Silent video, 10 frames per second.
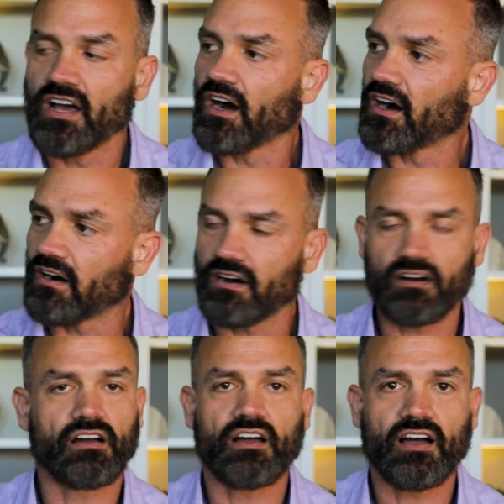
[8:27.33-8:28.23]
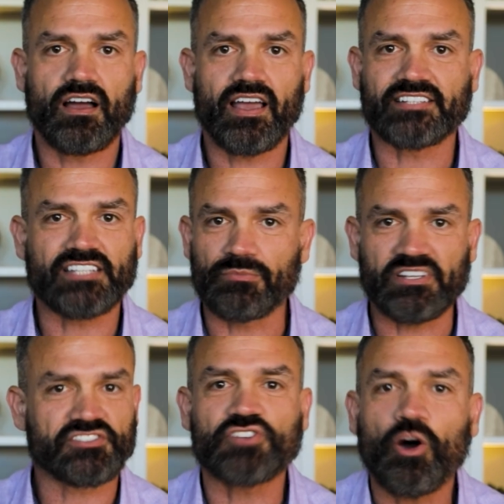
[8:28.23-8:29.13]
oh, it's gonna be
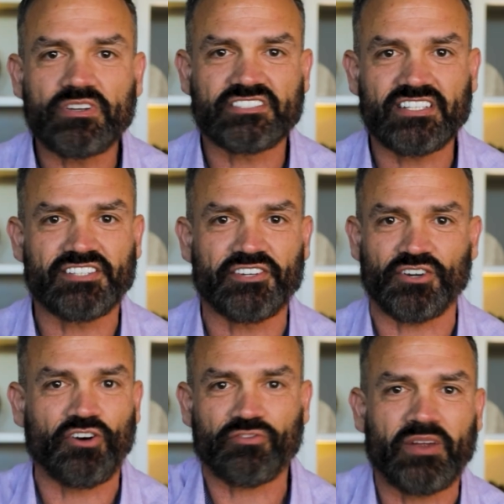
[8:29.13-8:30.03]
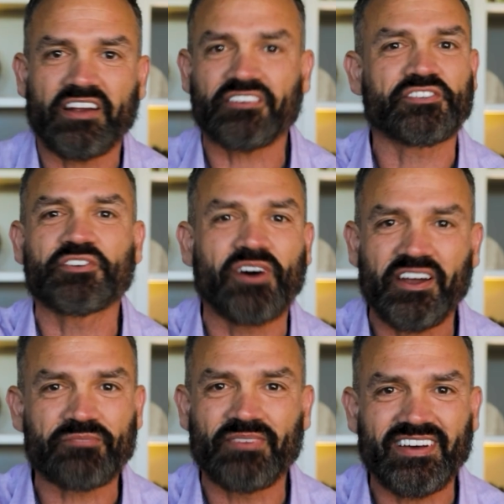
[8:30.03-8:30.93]
so much easier to go from here to
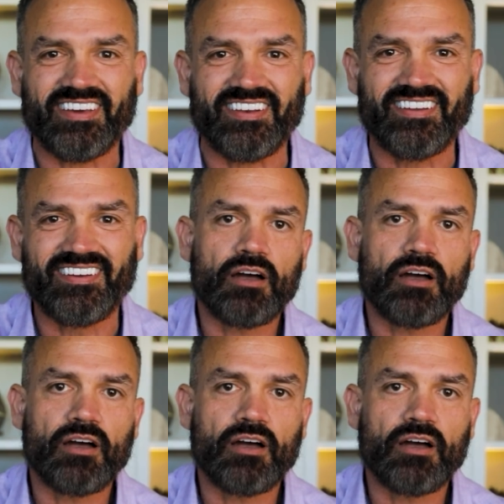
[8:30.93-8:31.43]
200 million.